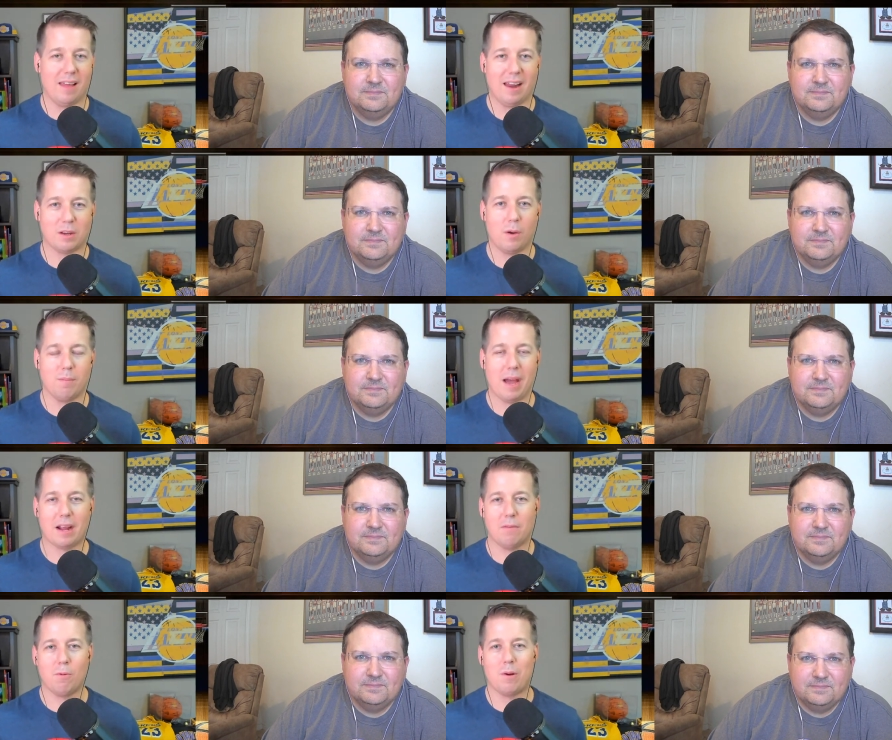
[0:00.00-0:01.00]
Speaker 1: of that going
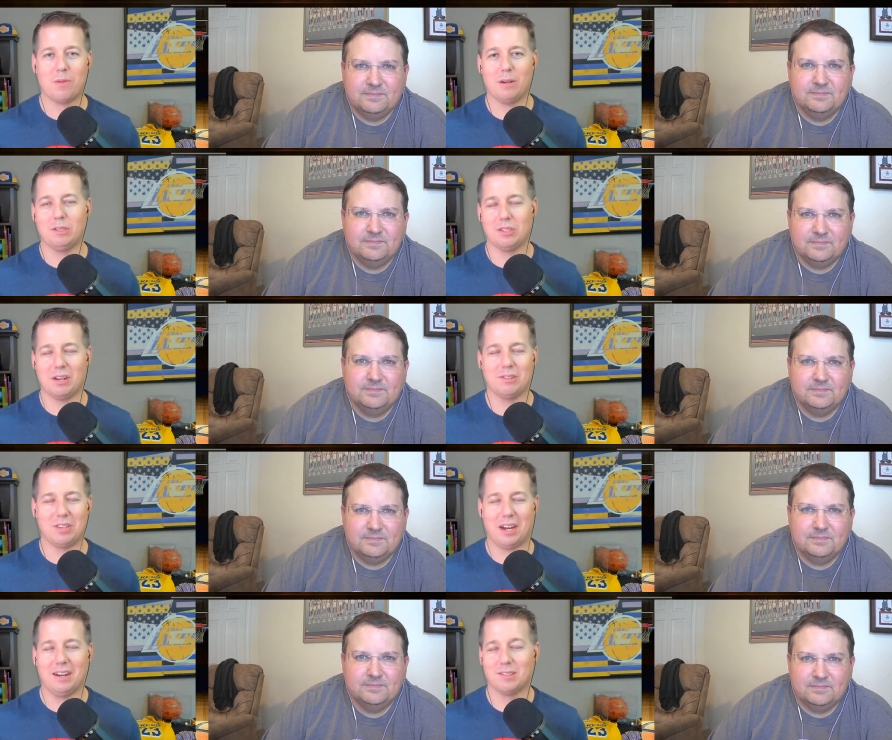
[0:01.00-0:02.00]
back and forth here. Just
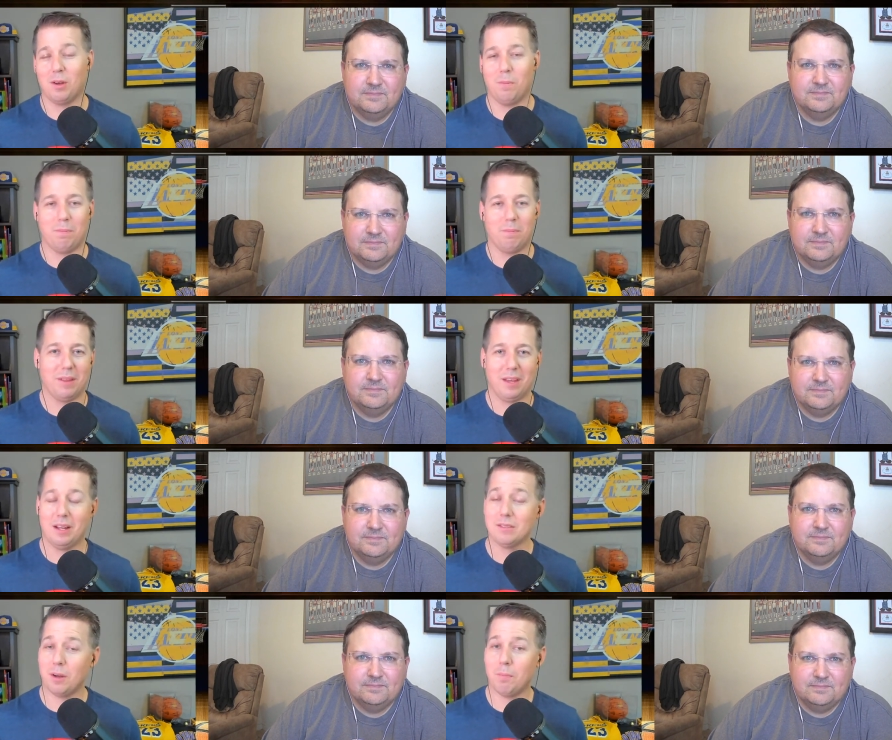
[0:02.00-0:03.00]
understand it's all,
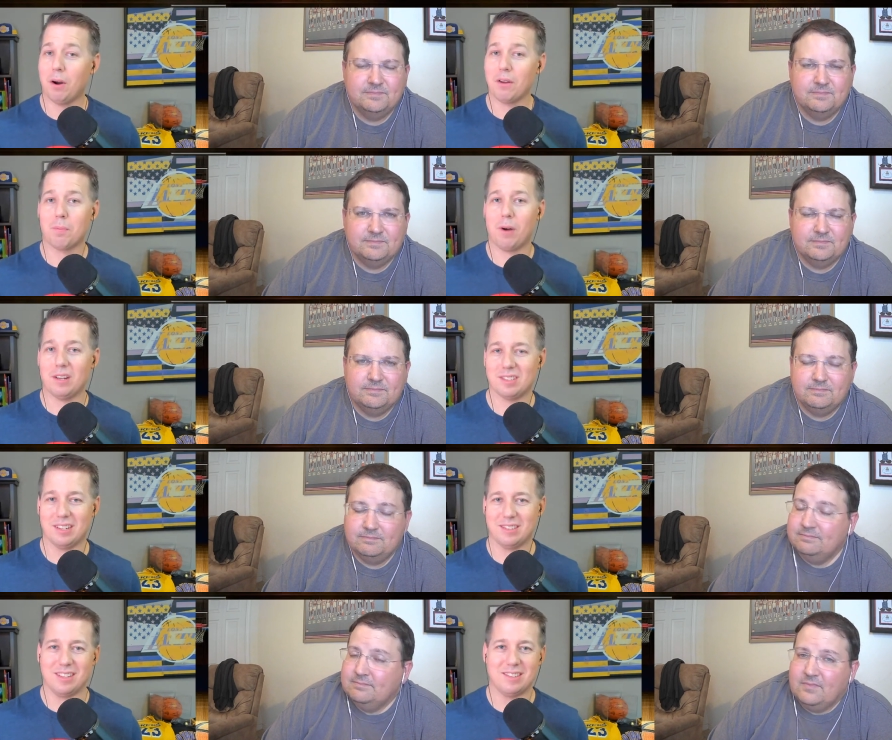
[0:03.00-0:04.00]
it's all part of the
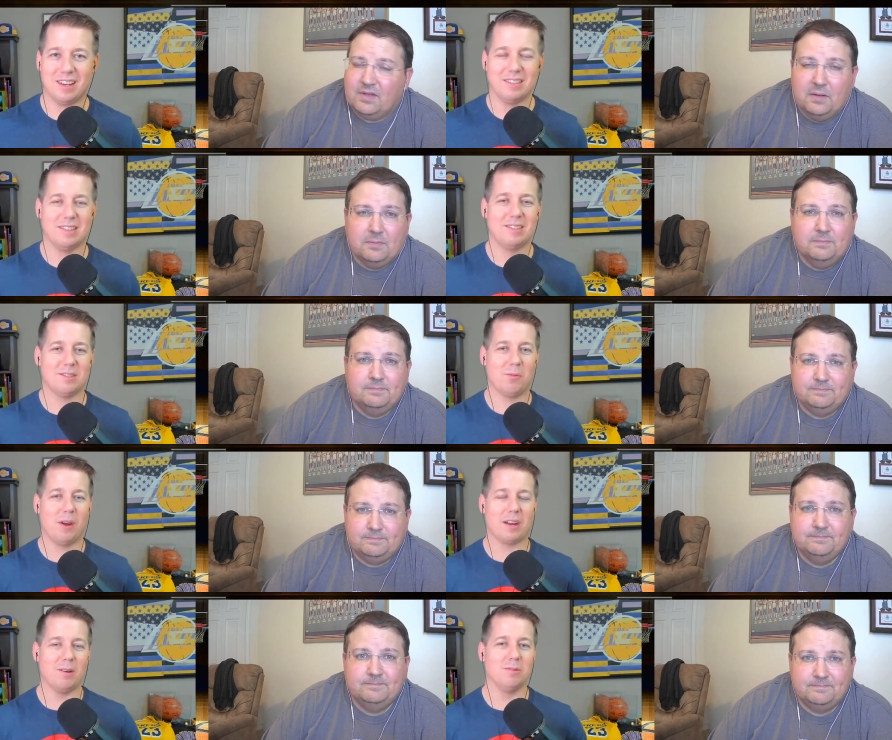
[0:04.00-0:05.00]
process these days. It's just the
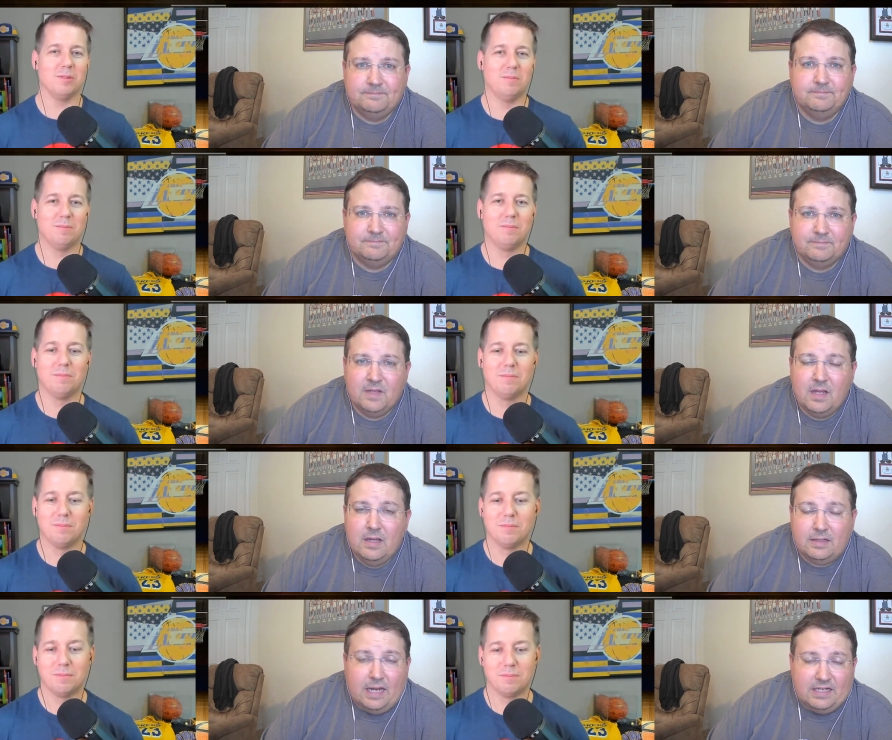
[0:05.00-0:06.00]
way it goes.
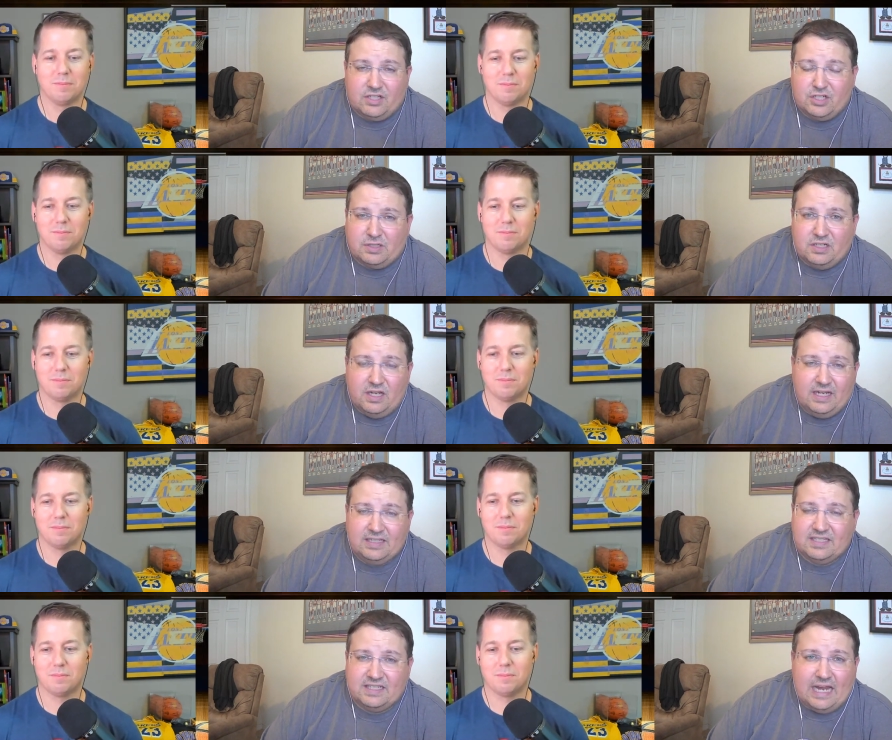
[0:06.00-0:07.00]
Speaker 2: Yeah, it's just, yeah,
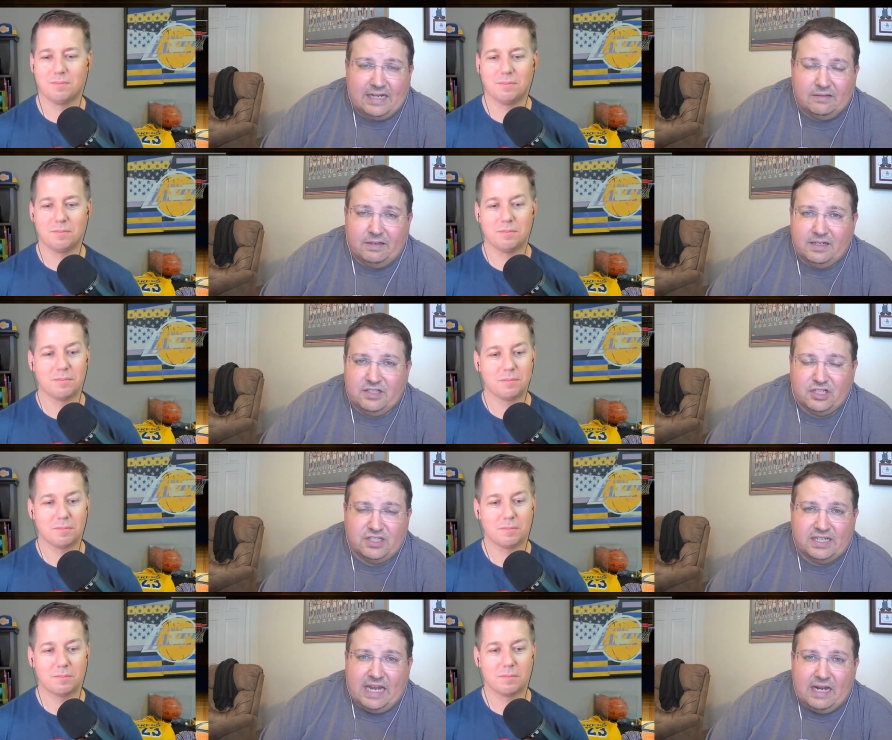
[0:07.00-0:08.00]
it's exactly it. It's
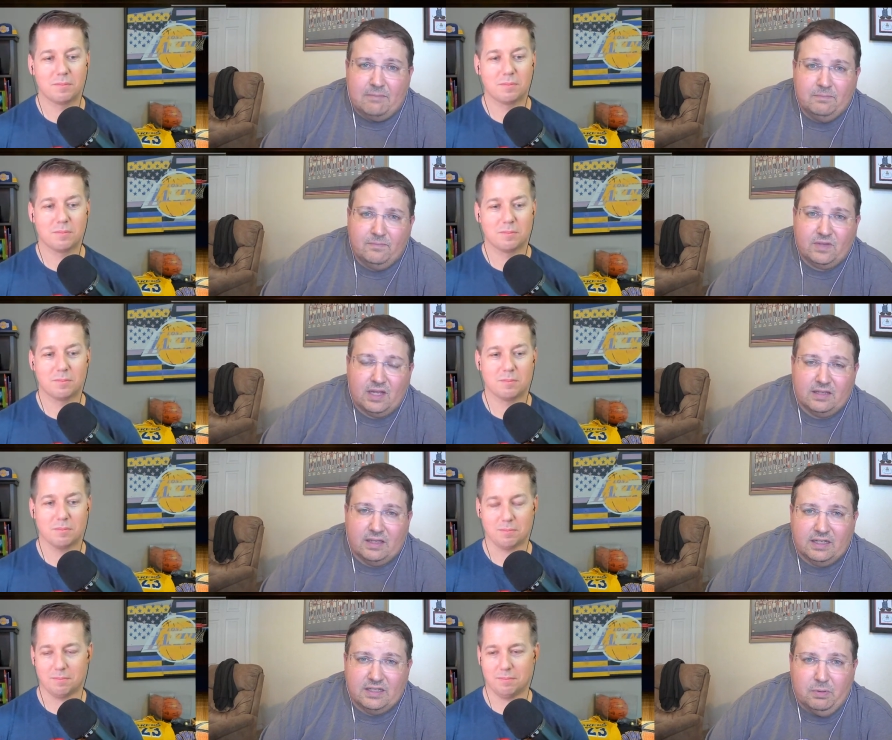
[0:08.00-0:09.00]
just the game that,
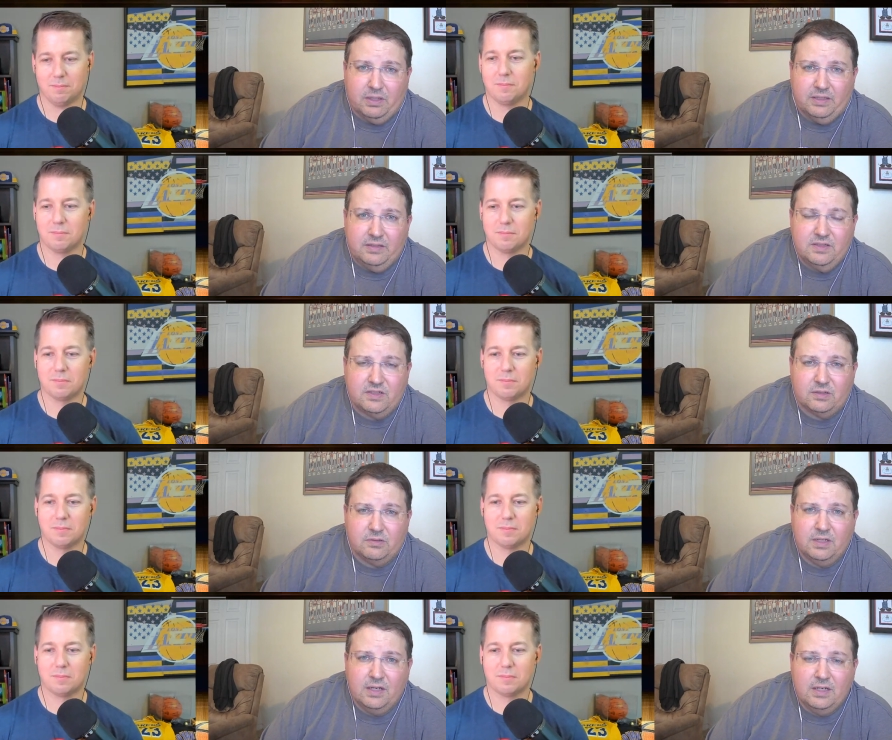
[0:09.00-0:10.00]
that is played. So,
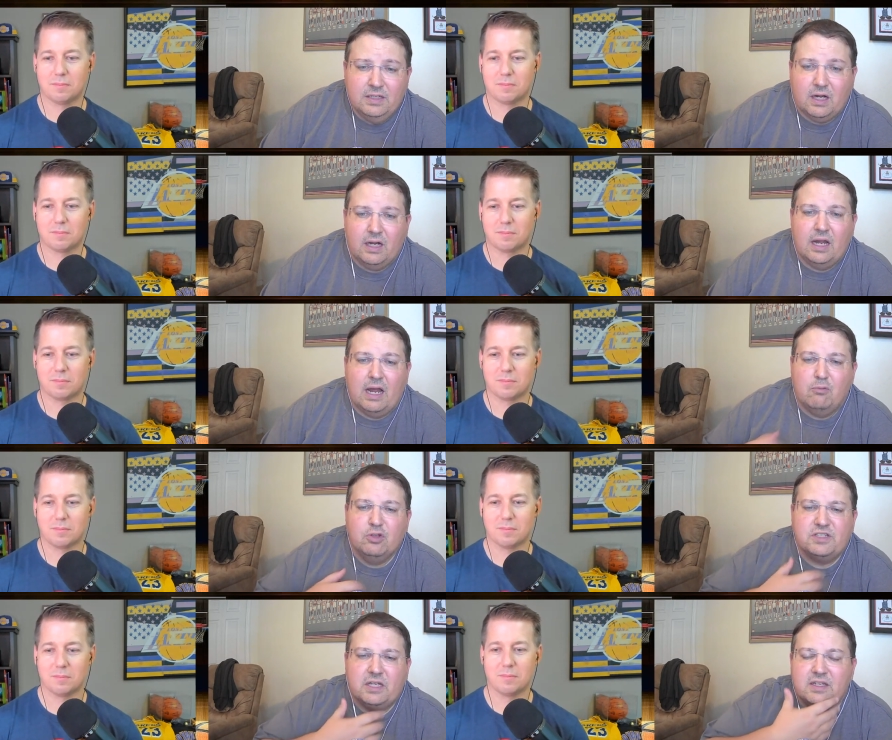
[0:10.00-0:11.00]
uh, I
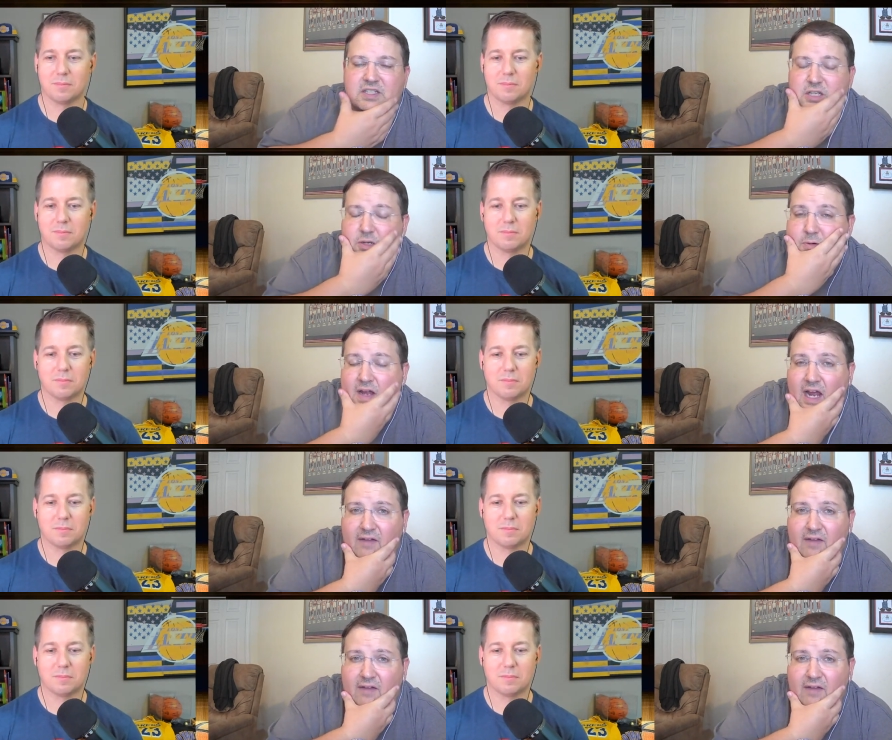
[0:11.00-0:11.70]
will say this too: I